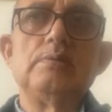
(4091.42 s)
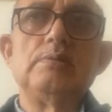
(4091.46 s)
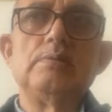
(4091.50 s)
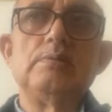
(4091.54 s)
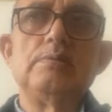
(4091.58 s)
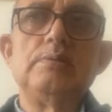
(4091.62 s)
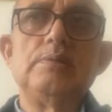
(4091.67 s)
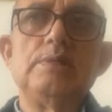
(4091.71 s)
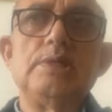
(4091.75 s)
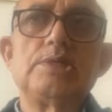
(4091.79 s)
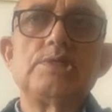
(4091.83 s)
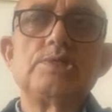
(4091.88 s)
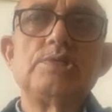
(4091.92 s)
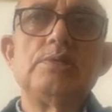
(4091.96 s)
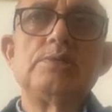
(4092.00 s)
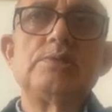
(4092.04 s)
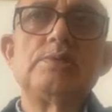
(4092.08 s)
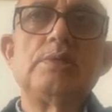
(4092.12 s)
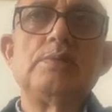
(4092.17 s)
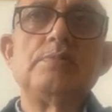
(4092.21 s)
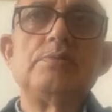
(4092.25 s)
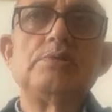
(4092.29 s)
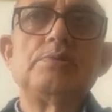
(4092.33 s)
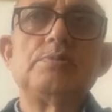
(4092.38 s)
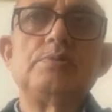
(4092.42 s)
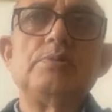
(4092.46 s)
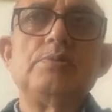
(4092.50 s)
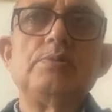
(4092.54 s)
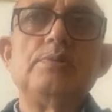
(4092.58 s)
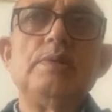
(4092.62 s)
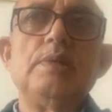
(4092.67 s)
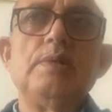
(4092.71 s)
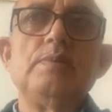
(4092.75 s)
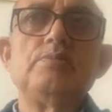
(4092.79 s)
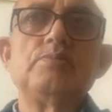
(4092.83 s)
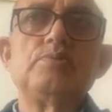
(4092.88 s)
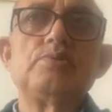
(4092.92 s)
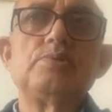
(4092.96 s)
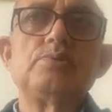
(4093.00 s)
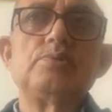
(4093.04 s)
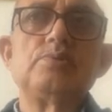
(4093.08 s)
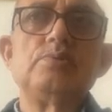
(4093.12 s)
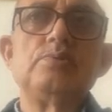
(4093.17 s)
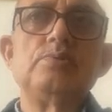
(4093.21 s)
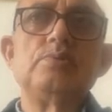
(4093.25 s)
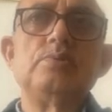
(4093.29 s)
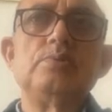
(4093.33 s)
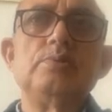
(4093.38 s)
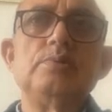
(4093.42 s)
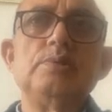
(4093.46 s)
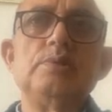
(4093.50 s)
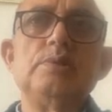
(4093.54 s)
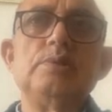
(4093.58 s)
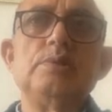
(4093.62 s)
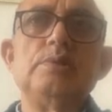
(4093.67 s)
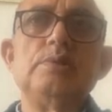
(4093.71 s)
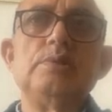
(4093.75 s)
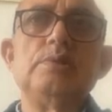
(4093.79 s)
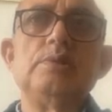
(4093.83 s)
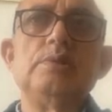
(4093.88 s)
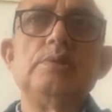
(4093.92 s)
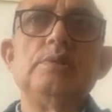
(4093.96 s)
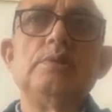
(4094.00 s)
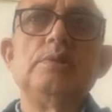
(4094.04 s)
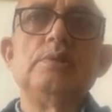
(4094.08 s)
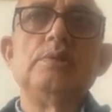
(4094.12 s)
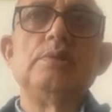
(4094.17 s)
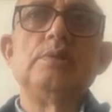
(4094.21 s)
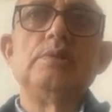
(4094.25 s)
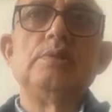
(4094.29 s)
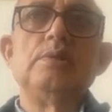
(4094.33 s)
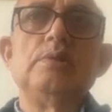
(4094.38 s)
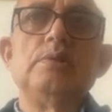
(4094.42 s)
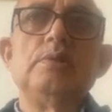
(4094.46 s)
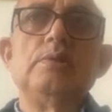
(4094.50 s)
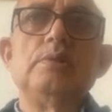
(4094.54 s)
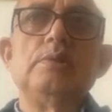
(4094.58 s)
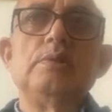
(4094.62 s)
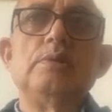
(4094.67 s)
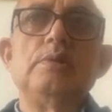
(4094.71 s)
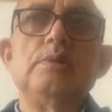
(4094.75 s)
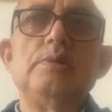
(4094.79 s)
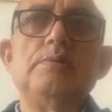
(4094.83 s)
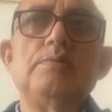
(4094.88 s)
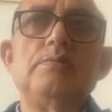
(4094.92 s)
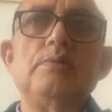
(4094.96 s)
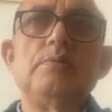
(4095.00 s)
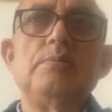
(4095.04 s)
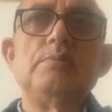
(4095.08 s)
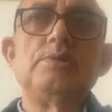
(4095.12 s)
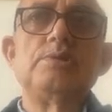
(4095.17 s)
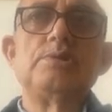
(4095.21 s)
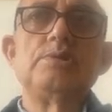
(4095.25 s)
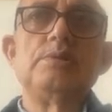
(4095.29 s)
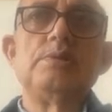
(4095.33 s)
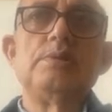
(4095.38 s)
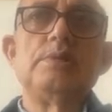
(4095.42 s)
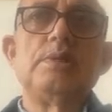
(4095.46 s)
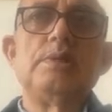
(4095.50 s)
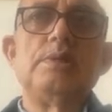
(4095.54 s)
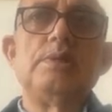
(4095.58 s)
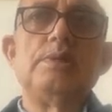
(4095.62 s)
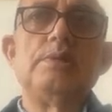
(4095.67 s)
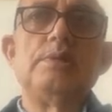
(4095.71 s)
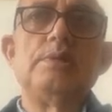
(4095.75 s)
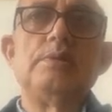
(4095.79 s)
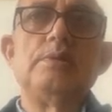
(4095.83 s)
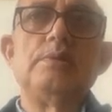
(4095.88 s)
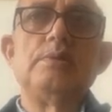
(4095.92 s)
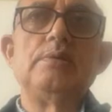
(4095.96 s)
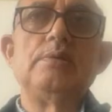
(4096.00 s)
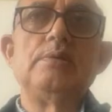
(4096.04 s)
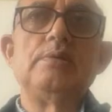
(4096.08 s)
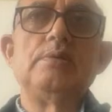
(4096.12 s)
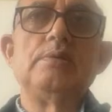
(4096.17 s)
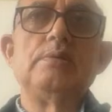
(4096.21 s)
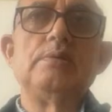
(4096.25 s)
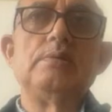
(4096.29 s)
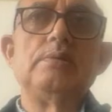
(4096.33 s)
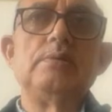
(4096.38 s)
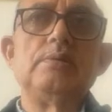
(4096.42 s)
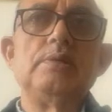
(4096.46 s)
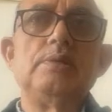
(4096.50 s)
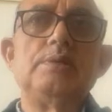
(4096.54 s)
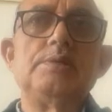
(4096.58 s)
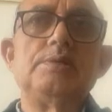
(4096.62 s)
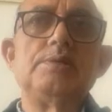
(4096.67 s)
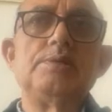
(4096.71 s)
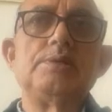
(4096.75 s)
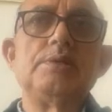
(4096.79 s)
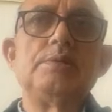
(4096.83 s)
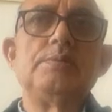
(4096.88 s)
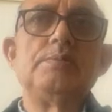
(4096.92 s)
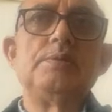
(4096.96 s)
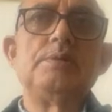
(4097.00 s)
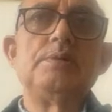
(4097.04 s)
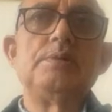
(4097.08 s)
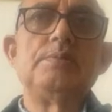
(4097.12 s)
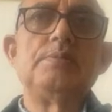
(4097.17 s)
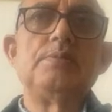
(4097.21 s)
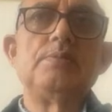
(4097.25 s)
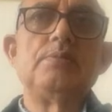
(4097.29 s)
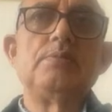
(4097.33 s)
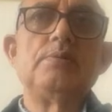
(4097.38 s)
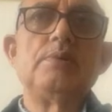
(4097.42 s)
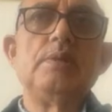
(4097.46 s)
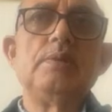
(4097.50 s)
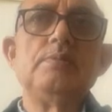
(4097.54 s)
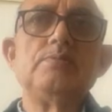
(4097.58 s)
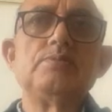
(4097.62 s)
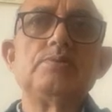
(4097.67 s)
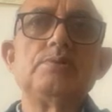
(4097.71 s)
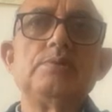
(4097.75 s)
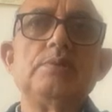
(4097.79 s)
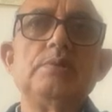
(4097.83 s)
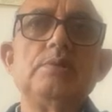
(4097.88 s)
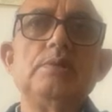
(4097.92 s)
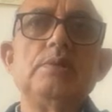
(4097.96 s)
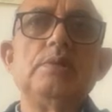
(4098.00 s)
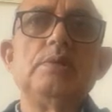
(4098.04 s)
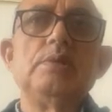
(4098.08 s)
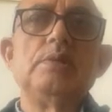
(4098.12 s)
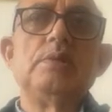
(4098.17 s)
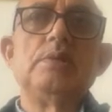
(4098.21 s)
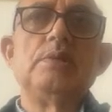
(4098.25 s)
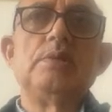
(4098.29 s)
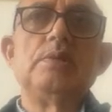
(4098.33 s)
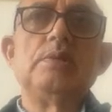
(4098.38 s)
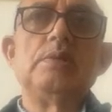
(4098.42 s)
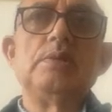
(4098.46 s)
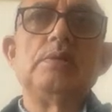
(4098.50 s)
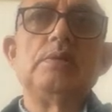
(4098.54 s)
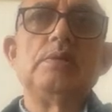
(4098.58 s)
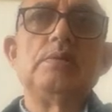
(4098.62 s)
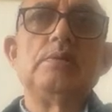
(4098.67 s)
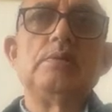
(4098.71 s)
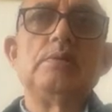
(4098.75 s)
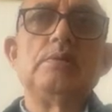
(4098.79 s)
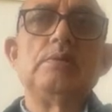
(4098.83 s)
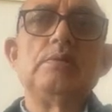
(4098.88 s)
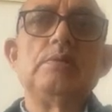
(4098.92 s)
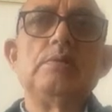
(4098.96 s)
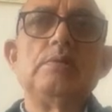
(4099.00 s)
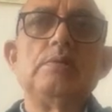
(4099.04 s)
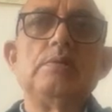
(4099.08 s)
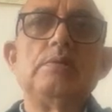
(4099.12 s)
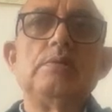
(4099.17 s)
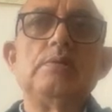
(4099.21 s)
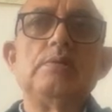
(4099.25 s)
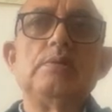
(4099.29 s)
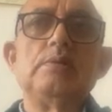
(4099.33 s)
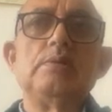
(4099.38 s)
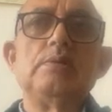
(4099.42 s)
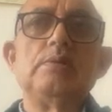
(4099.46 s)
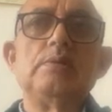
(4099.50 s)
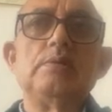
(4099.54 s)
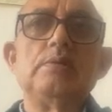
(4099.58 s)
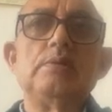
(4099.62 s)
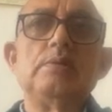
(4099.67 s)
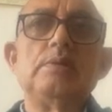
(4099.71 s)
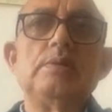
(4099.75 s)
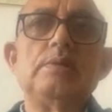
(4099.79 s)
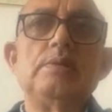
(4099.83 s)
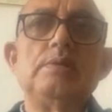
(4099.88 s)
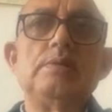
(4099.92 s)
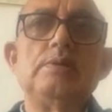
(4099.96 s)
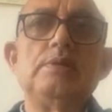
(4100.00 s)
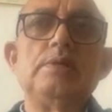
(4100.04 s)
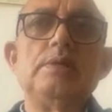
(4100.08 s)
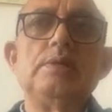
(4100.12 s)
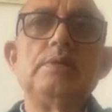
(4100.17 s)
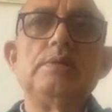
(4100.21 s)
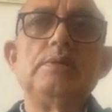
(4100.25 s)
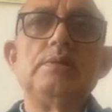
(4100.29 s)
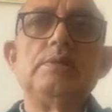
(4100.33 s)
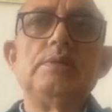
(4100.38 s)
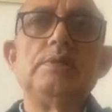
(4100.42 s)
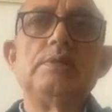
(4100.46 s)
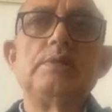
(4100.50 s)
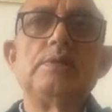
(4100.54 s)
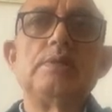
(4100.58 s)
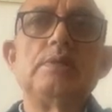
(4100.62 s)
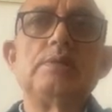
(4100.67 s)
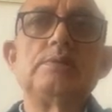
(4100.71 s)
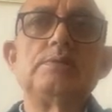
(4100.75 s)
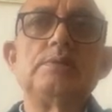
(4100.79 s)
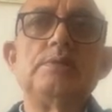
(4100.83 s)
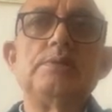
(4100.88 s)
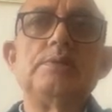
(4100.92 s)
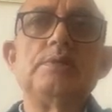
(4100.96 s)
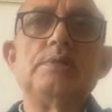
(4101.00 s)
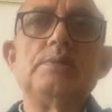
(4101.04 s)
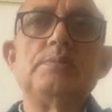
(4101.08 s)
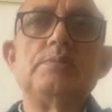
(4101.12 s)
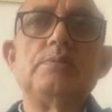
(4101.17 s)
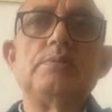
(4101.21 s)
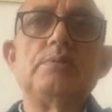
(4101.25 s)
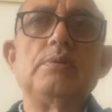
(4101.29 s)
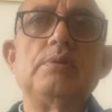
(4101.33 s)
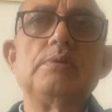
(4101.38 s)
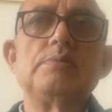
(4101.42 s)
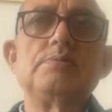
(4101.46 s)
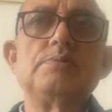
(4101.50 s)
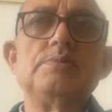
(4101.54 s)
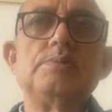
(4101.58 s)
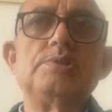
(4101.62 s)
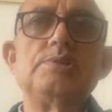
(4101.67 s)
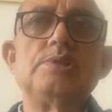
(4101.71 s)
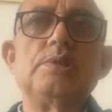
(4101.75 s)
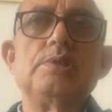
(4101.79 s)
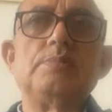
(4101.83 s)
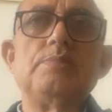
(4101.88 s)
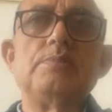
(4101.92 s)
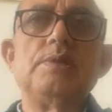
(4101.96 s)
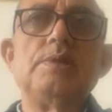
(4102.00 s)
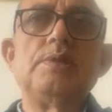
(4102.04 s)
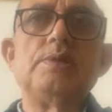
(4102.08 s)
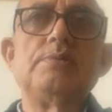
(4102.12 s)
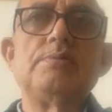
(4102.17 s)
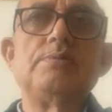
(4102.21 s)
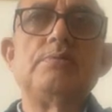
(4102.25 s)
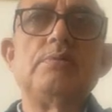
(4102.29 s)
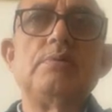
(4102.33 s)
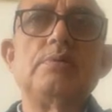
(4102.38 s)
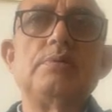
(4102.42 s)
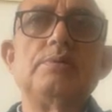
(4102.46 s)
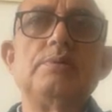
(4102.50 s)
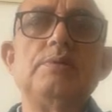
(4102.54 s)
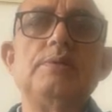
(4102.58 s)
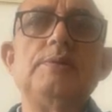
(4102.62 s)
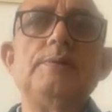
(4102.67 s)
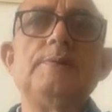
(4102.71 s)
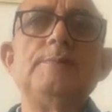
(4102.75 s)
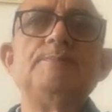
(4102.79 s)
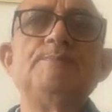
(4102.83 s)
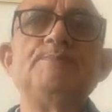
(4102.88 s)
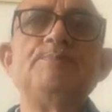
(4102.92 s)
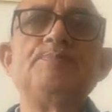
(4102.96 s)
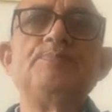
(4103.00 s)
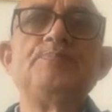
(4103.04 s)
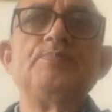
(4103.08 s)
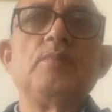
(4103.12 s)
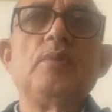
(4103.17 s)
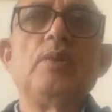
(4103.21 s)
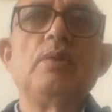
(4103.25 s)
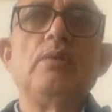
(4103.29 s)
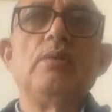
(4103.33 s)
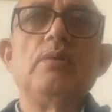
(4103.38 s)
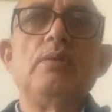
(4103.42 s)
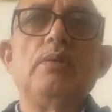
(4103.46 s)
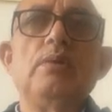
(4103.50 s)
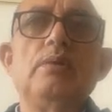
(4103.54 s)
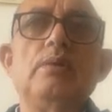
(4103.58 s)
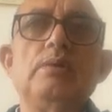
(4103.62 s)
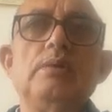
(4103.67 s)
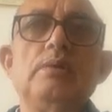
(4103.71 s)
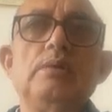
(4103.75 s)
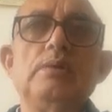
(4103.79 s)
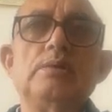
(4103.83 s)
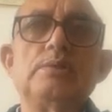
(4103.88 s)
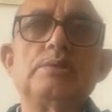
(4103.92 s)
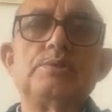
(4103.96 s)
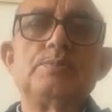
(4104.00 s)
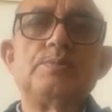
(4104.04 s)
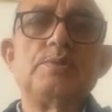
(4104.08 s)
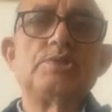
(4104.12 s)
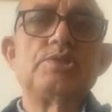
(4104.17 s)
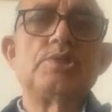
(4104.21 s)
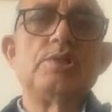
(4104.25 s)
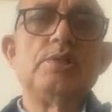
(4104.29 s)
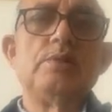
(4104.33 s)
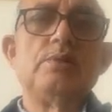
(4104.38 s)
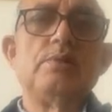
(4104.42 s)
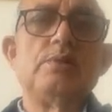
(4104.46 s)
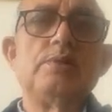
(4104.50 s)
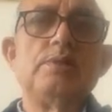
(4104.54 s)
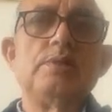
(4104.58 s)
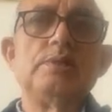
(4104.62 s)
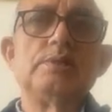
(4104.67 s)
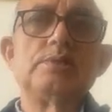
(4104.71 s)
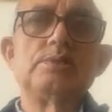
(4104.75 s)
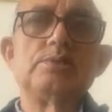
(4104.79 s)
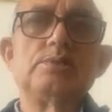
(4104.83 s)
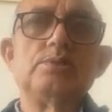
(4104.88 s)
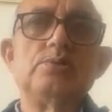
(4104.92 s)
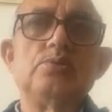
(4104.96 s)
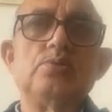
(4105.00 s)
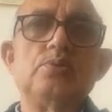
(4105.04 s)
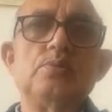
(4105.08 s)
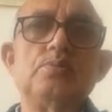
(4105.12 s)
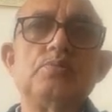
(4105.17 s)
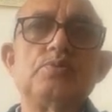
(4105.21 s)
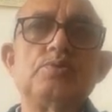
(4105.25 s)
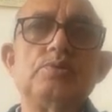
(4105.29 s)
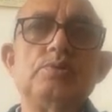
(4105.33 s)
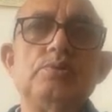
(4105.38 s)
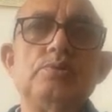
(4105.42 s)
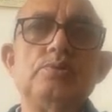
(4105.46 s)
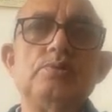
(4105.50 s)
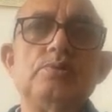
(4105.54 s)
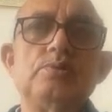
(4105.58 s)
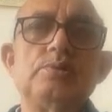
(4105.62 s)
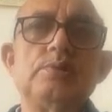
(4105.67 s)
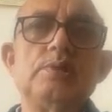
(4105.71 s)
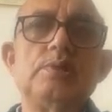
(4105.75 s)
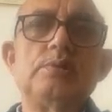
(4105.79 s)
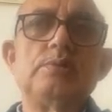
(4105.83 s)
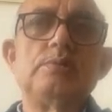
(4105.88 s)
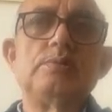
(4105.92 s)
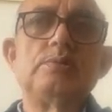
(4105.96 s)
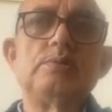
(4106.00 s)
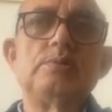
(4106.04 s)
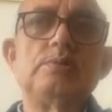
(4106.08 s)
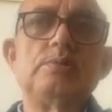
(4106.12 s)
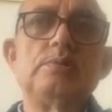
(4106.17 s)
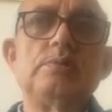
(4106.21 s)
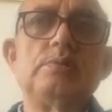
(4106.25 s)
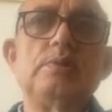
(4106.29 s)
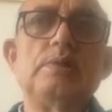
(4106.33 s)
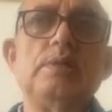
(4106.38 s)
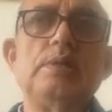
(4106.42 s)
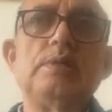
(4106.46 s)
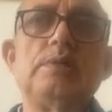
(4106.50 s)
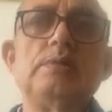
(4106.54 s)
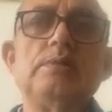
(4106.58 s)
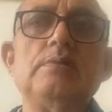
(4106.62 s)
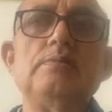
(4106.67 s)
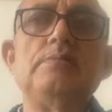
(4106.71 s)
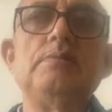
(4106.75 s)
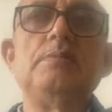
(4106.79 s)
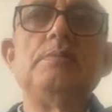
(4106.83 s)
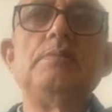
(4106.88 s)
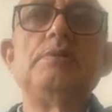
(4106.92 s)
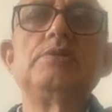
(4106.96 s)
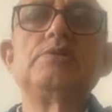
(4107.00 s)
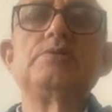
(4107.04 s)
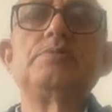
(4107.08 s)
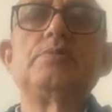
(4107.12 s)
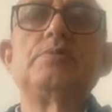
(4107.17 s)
national service programs to the information and the entertainment programs. And then there are certain programs which are meant for the special audience groups. Those are like a women's